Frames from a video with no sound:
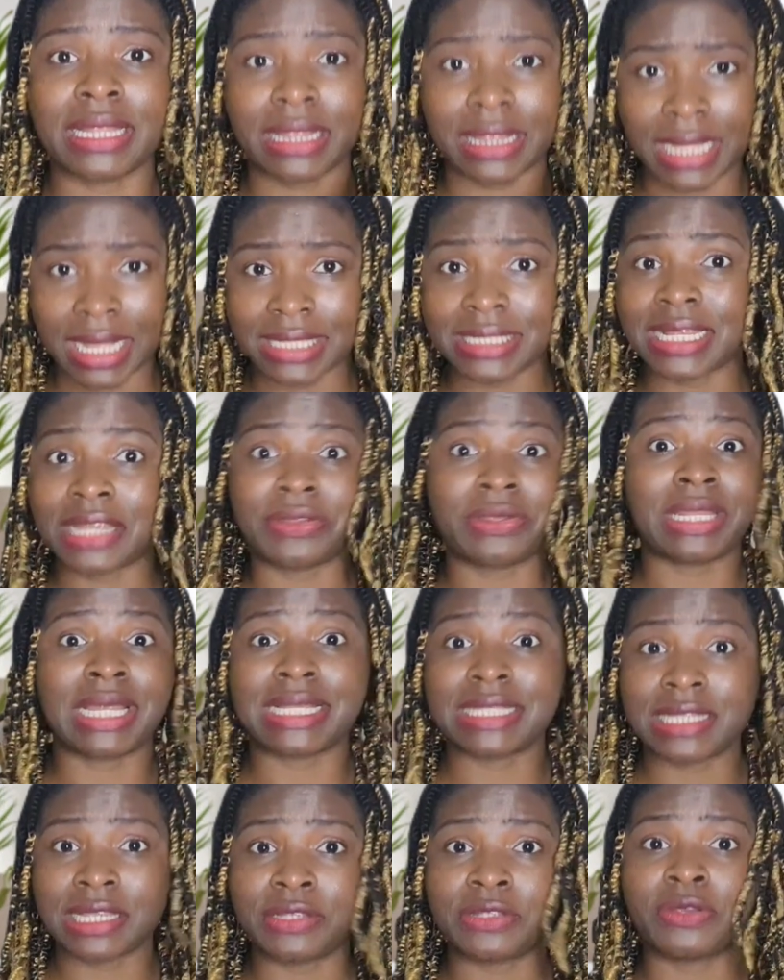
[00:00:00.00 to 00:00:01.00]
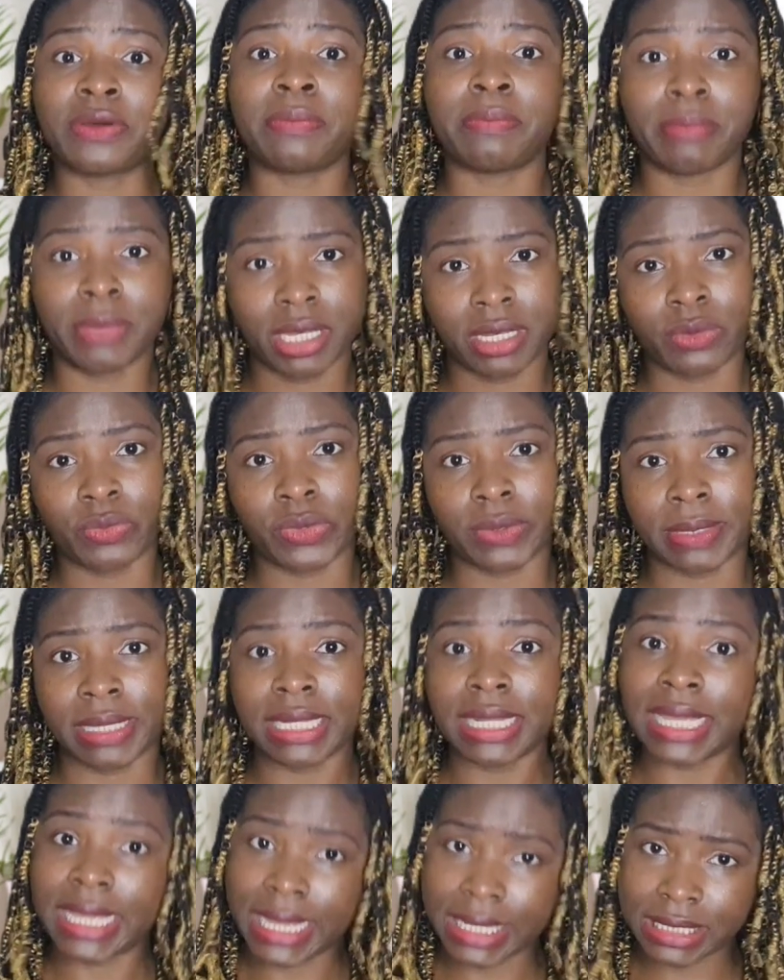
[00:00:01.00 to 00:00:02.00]
That's another symptom many
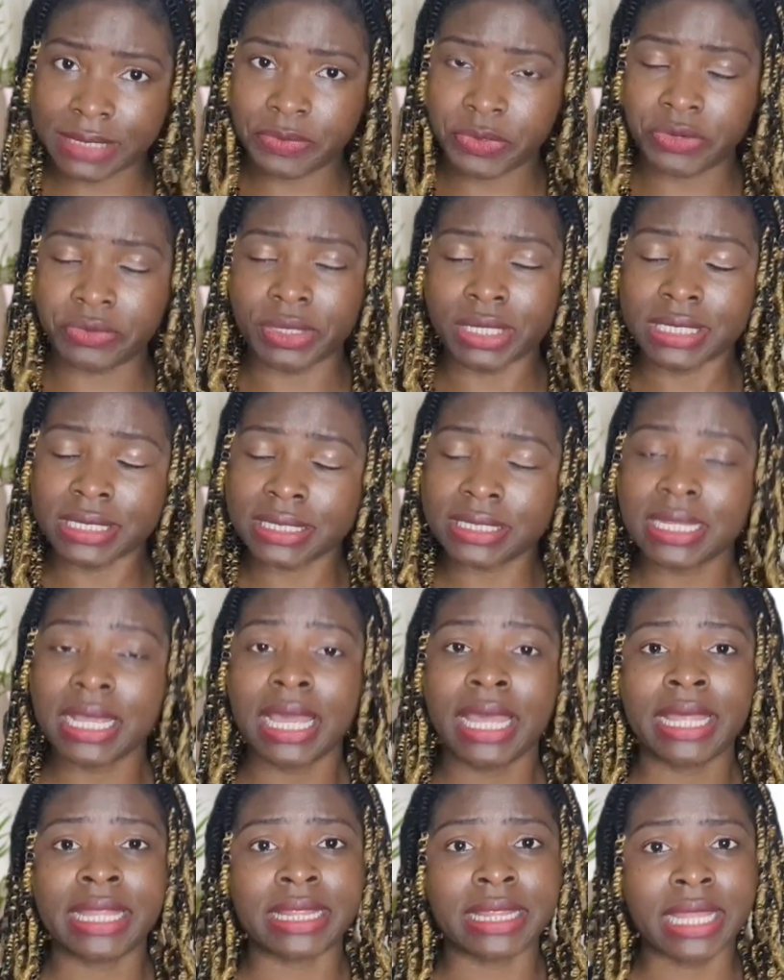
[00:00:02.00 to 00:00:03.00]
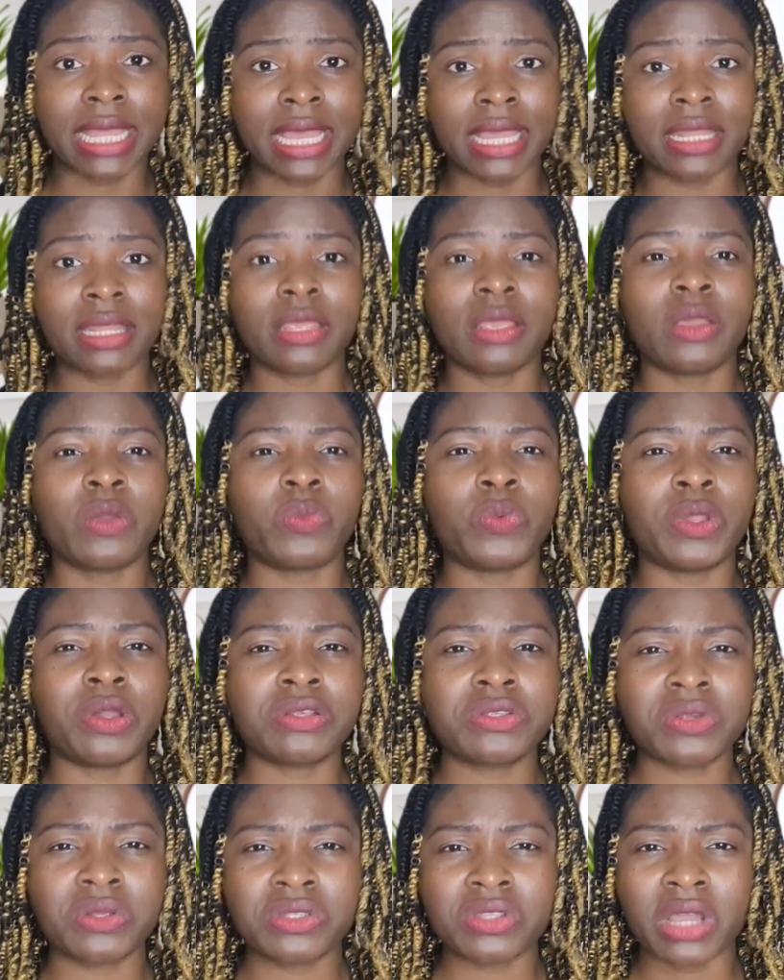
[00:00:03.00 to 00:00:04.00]
women experience. Then we
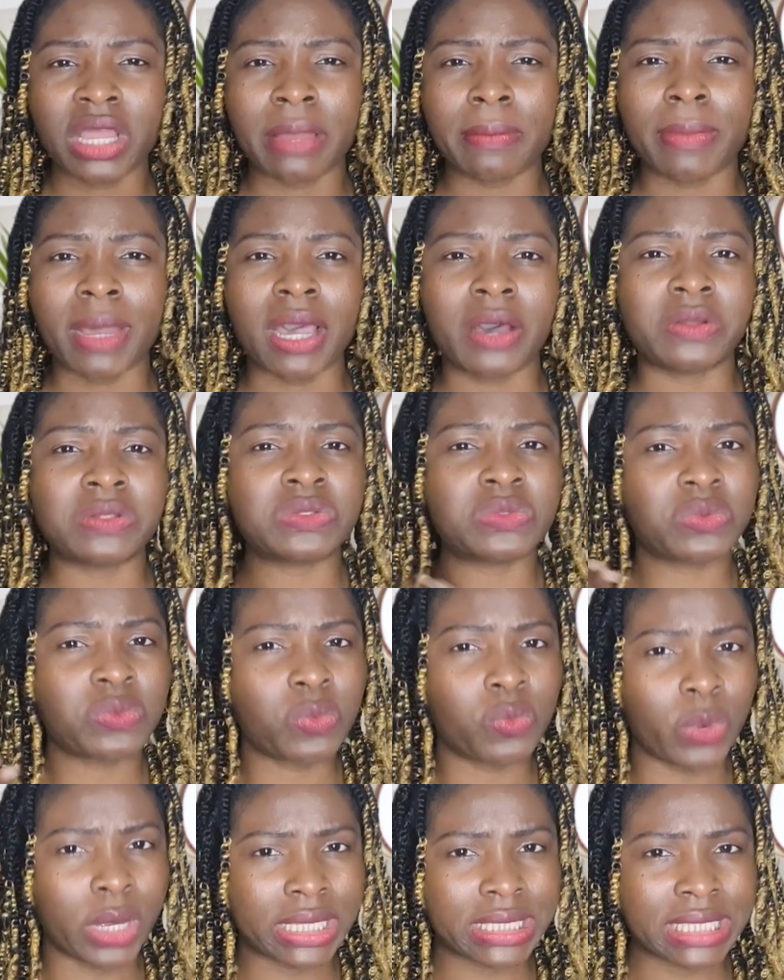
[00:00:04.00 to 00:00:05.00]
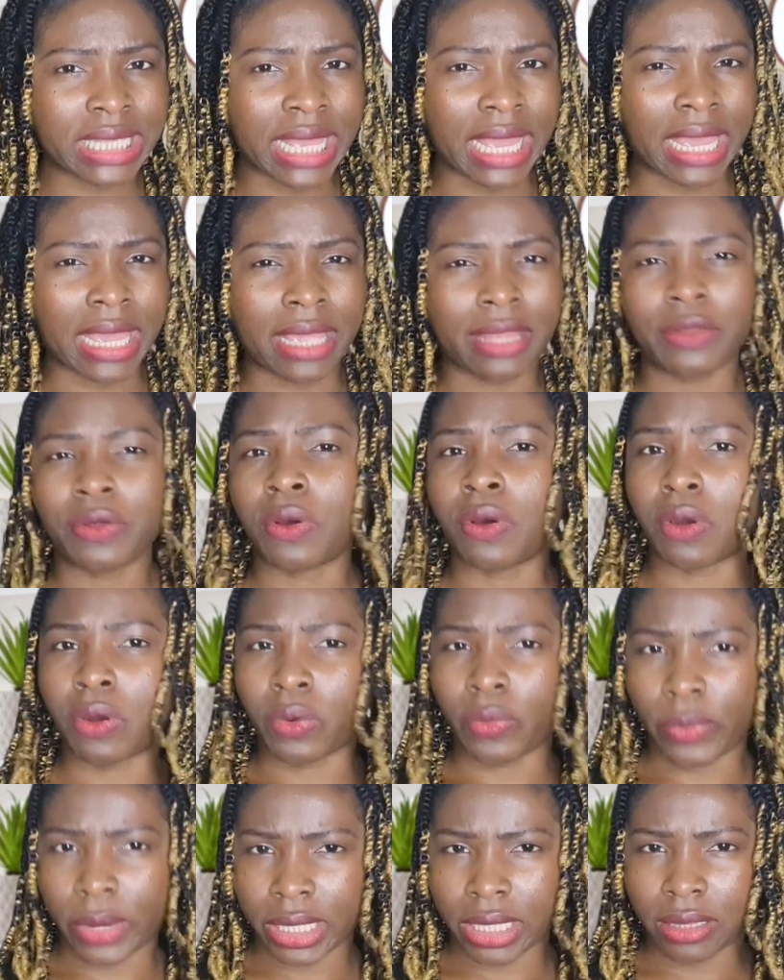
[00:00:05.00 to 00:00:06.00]
also talk about weight gain
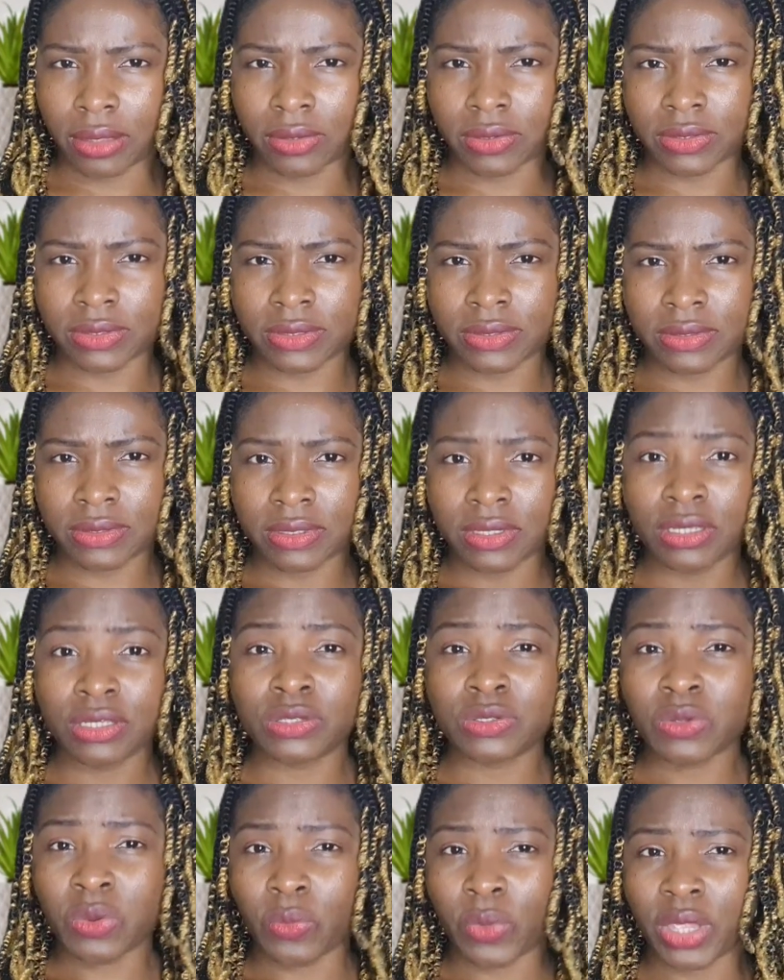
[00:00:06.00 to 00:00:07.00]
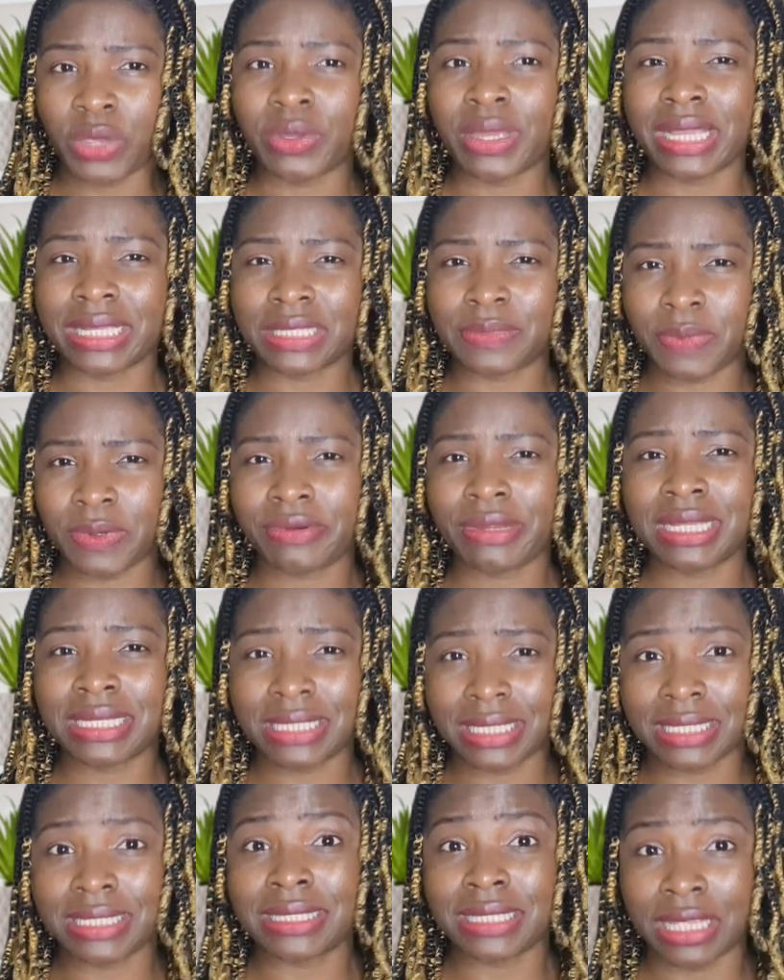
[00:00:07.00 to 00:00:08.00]
or weight loss. So when you experience
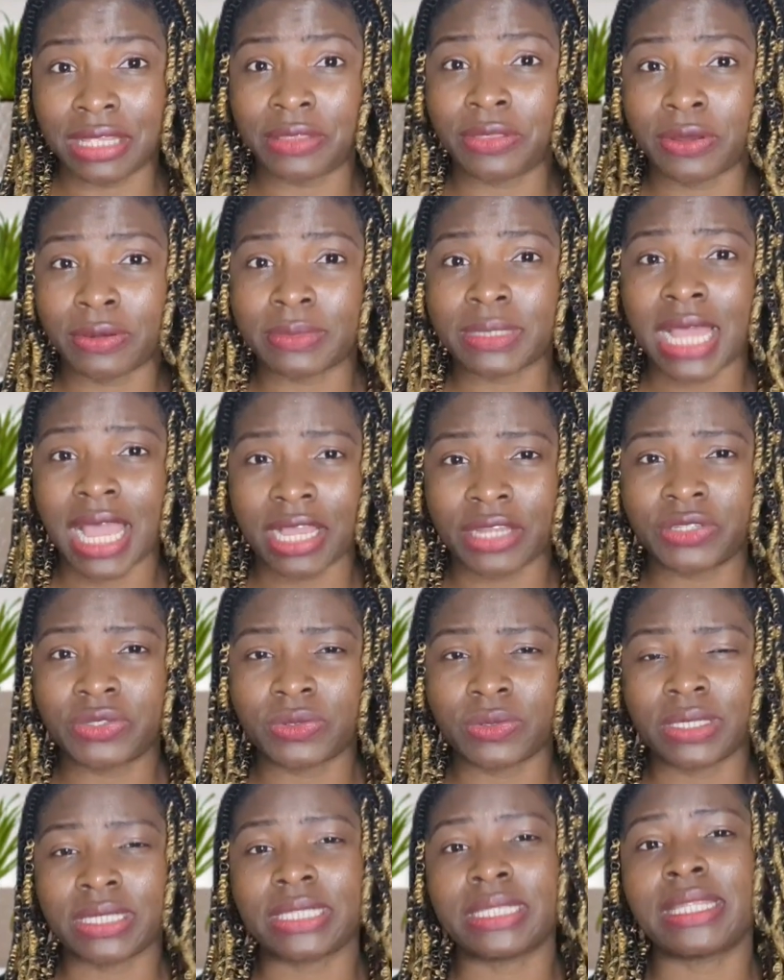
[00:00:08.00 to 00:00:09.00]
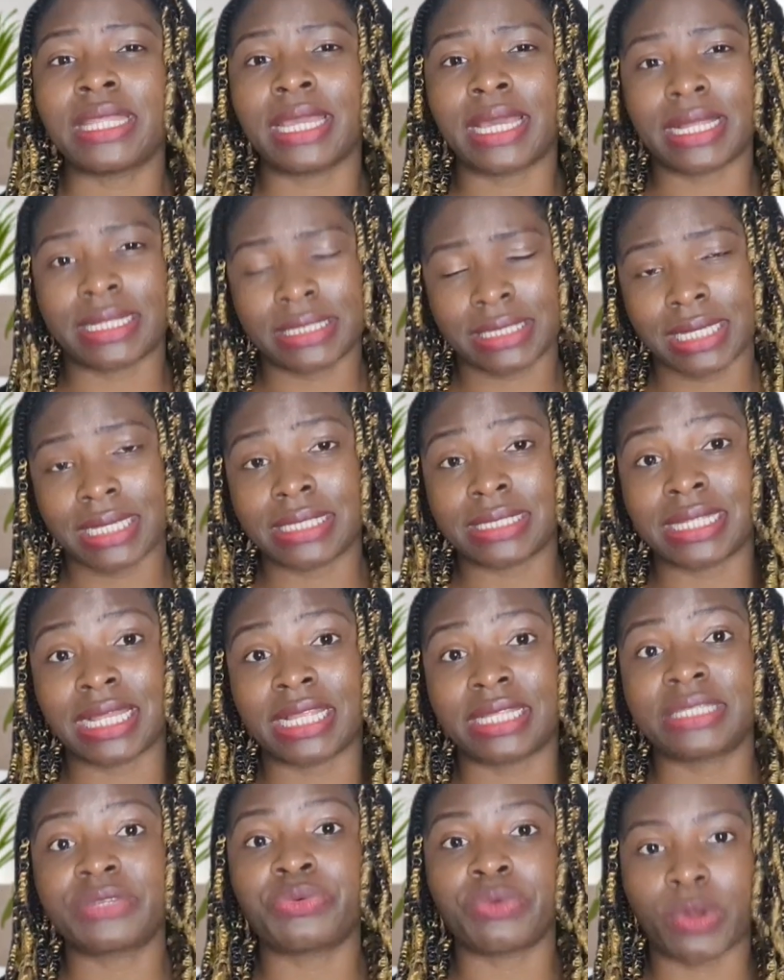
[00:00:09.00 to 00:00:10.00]
these symptoms, actually, there are things
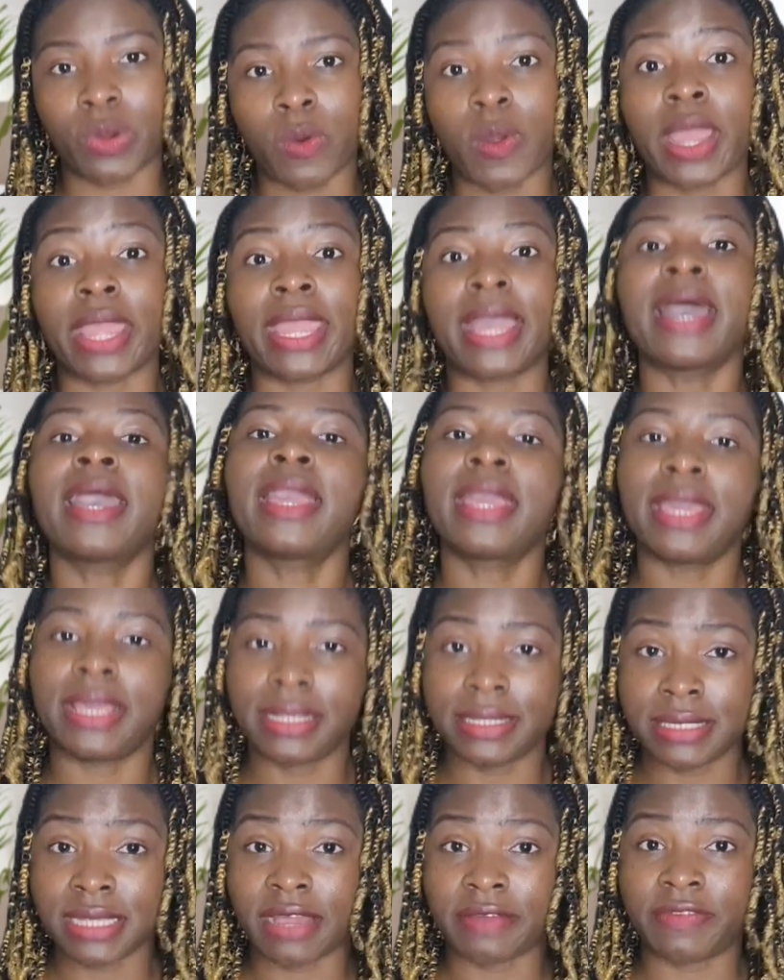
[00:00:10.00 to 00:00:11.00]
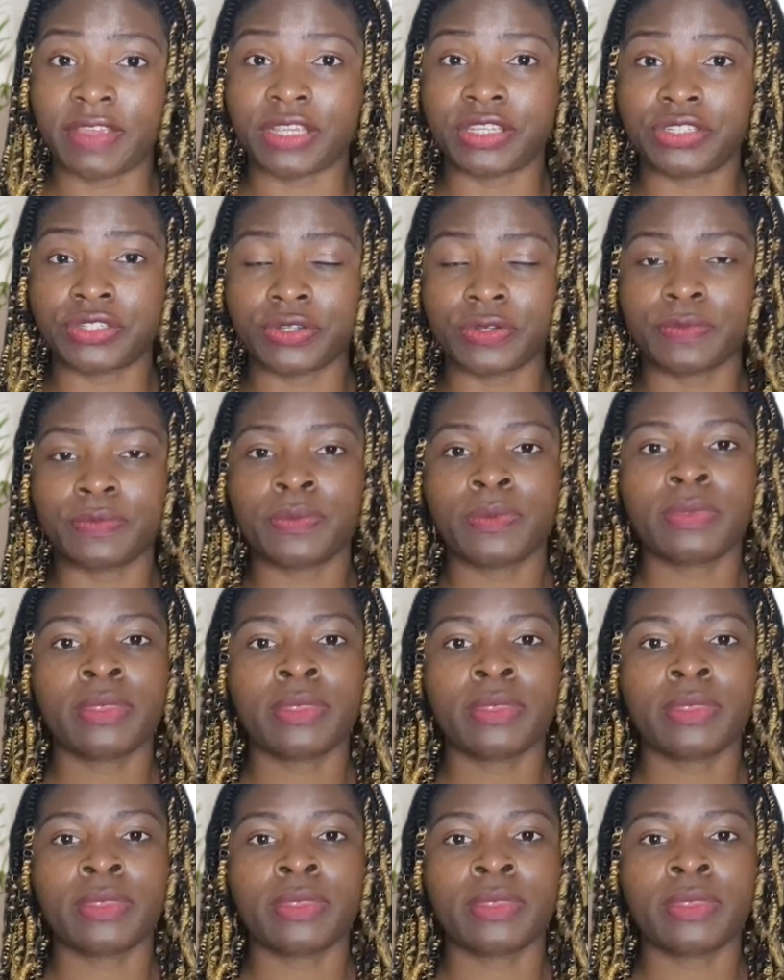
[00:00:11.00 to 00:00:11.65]
that require intervention.